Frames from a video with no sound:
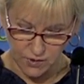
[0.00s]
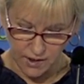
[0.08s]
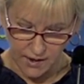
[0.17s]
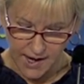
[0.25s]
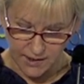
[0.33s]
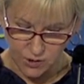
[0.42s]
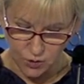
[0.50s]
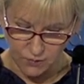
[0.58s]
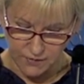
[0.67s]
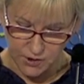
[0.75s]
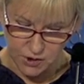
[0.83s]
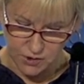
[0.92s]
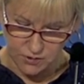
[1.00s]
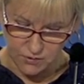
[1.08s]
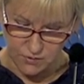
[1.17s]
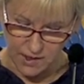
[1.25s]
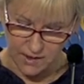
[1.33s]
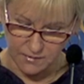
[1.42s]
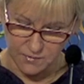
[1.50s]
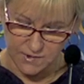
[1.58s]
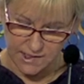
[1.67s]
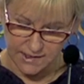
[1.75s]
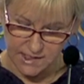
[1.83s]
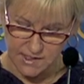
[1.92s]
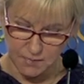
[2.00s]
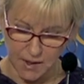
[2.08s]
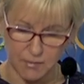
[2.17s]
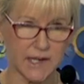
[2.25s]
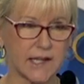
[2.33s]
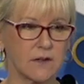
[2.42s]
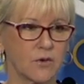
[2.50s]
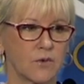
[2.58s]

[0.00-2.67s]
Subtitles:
hand over to Dennis Pamlin,